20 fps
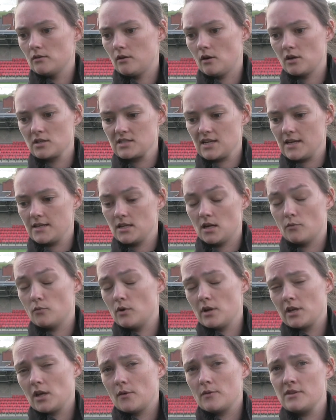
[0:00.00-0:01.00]
like I say, you know,
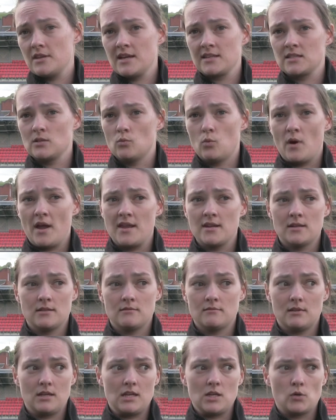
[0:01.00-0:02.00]
we're going there to win,
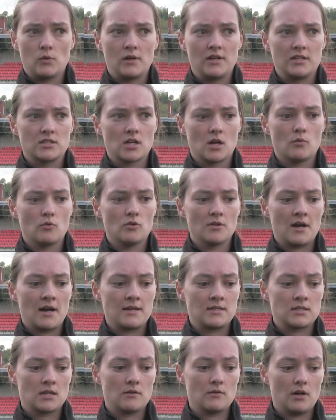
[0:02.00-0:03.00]
and equally so will
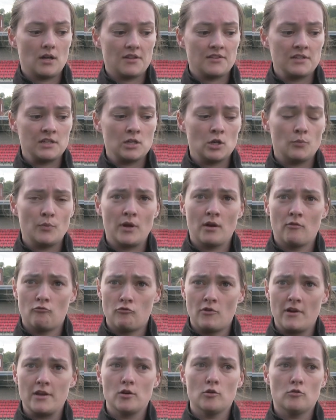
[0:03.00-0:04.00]
they. So I think it'll be a
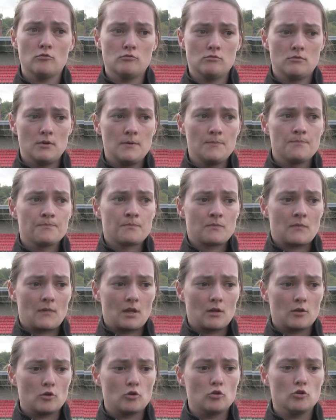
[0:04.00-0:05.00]
real
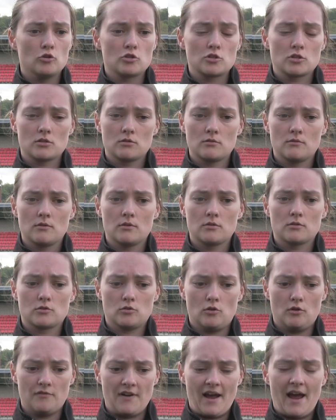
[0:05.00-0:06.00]
good
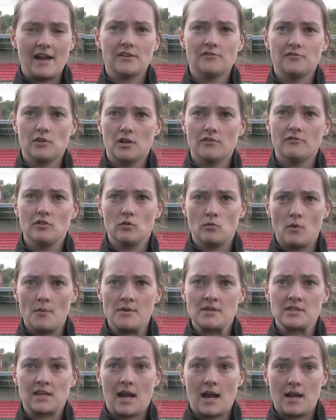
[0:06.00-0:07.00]
sort of advert for the
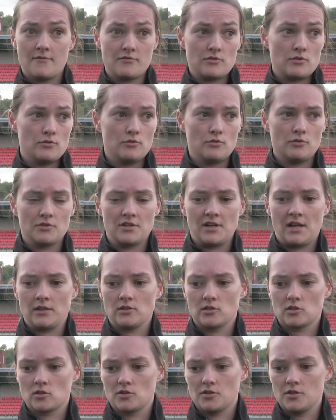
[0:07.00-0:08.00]
women's game, for the Northern
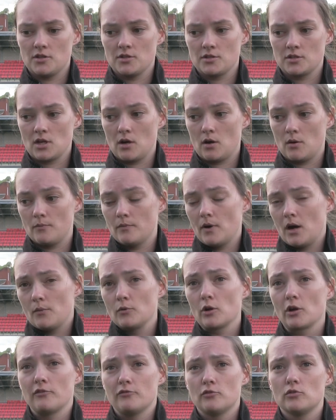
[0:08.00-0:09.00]
and the Southern. So
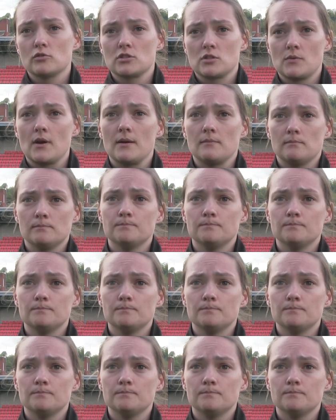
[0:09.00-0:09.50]
I'm looking forward to it.